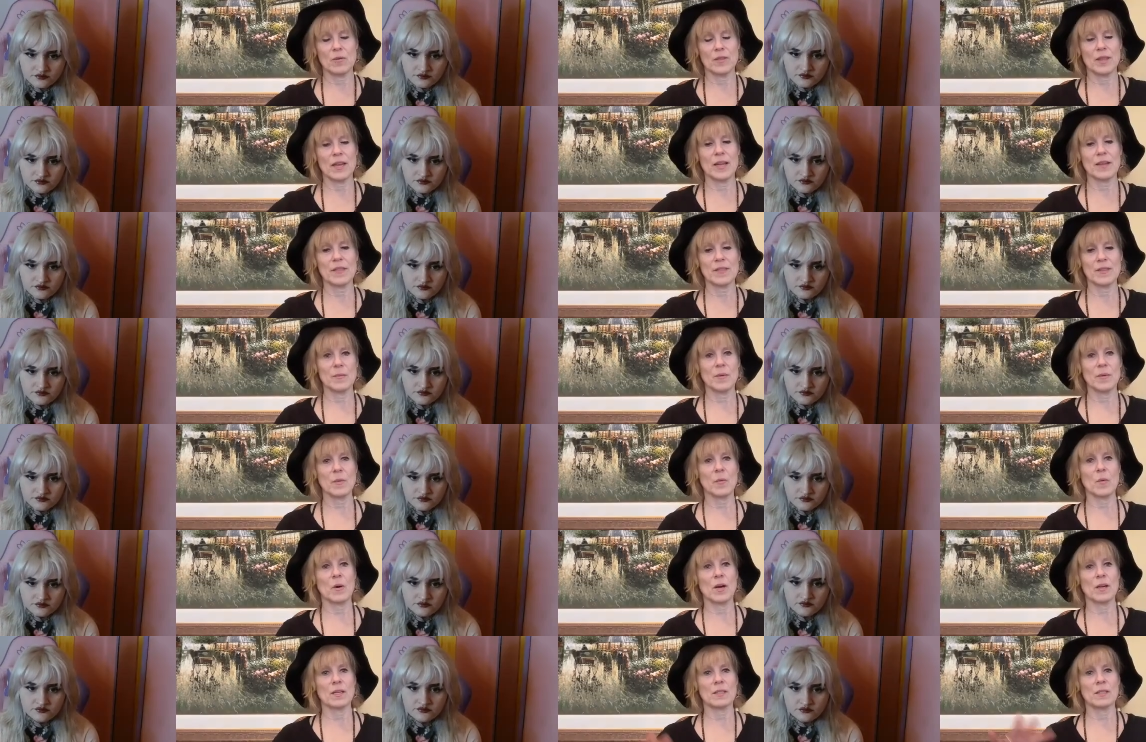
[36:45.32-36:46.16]
Speaker 1: that, and then we
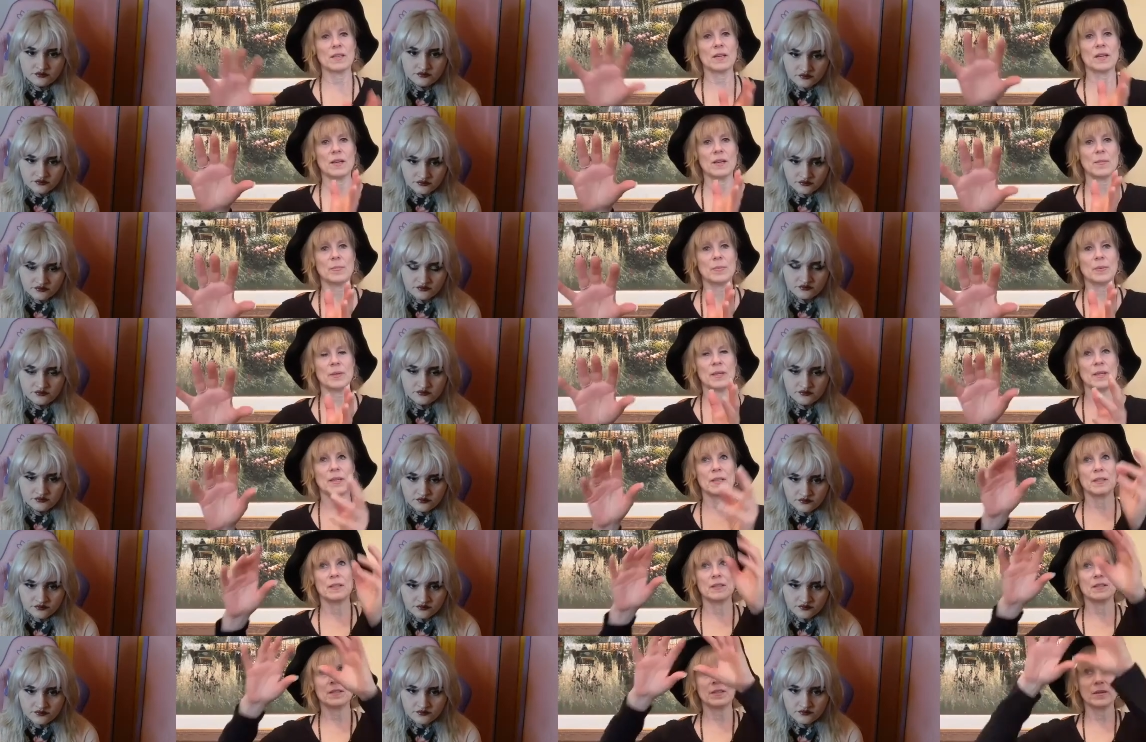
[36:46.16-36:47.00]
walked up,
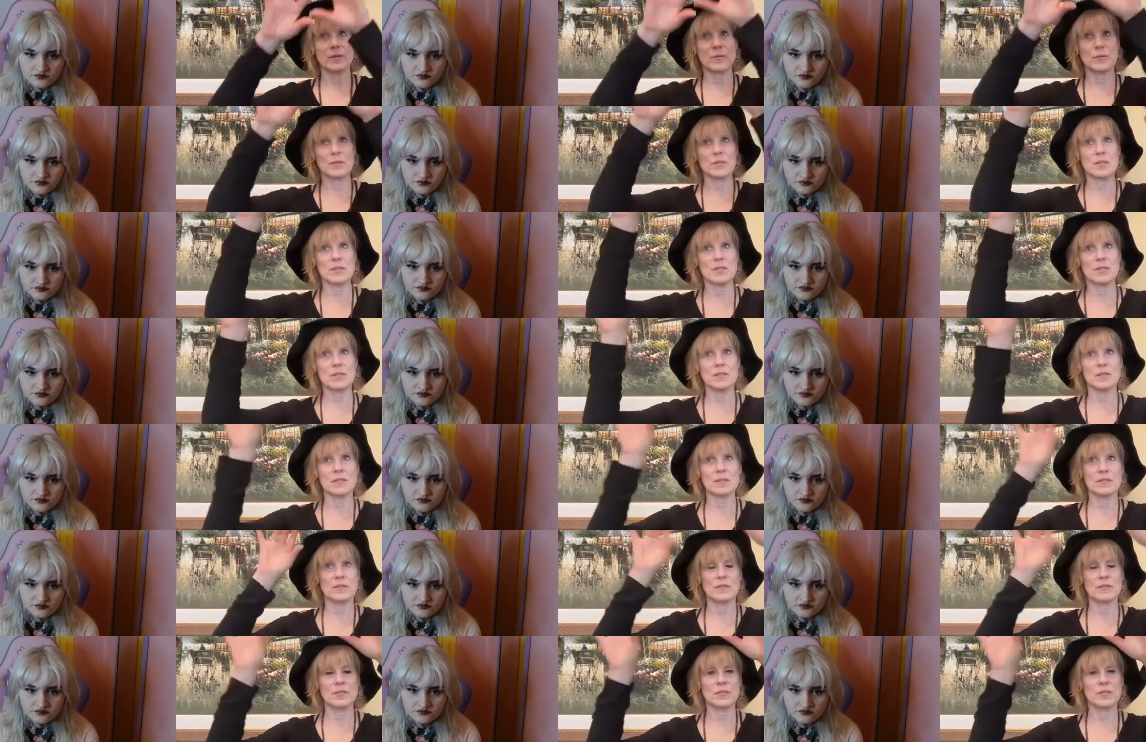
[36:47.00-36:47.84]
and there was
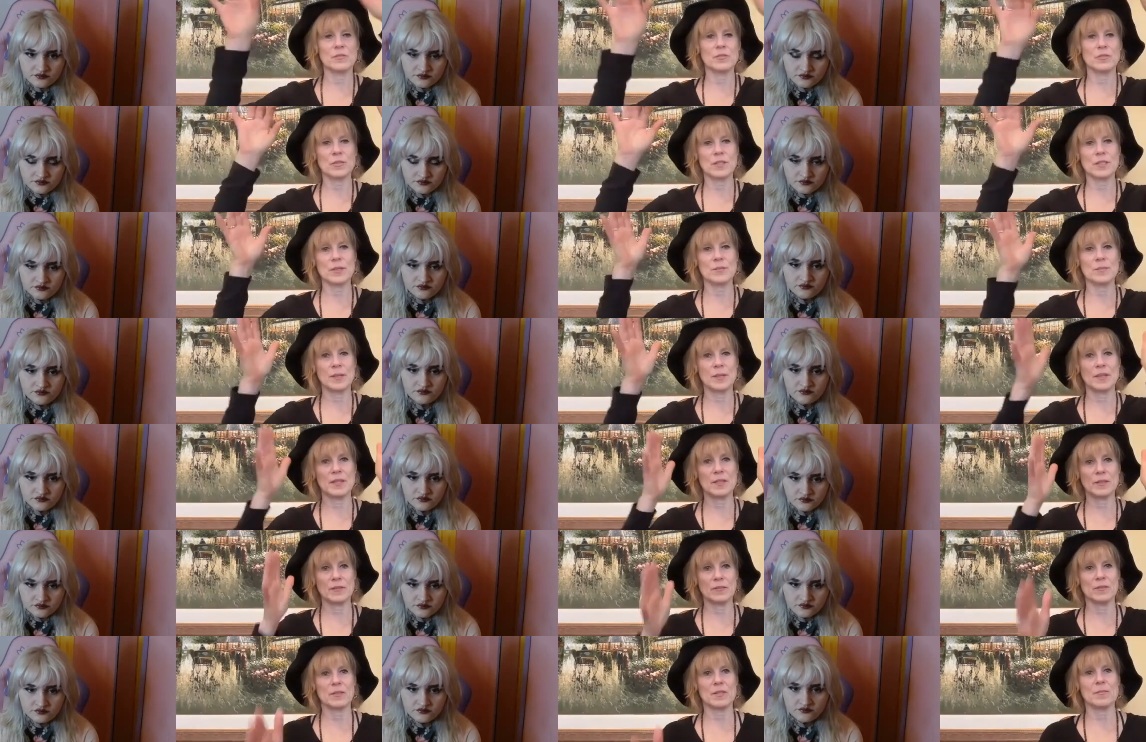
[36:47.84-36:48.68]
a few trees, but
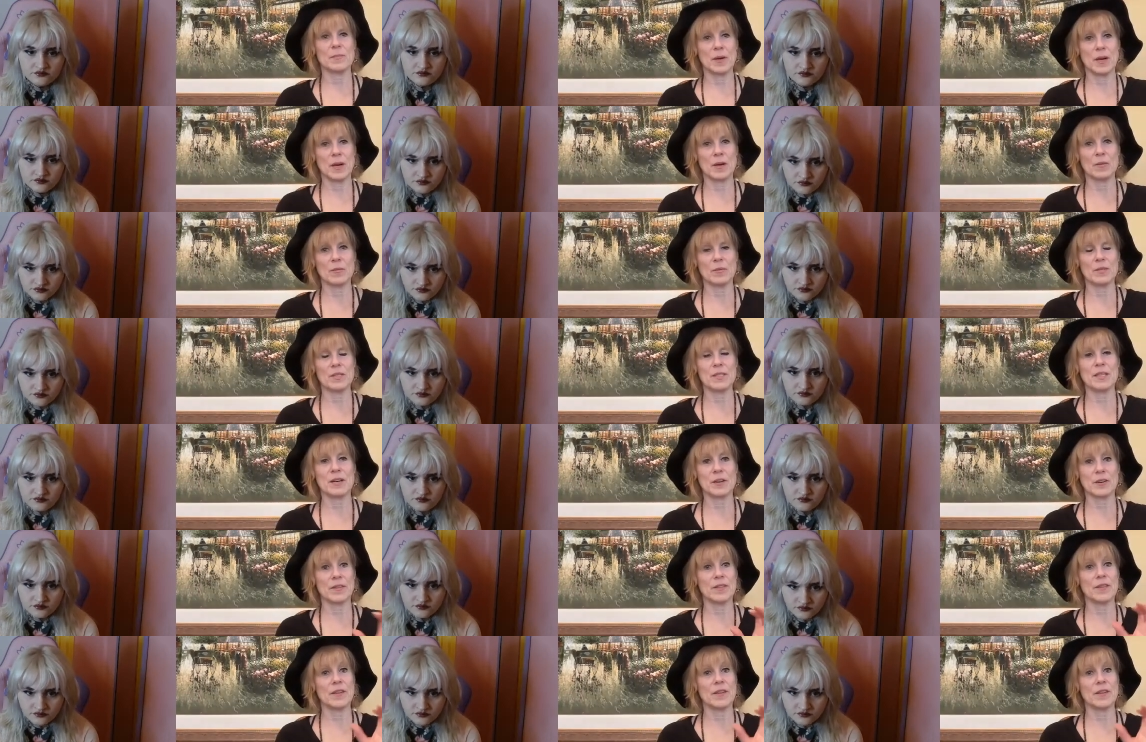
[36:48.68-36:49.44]
the spot was there, and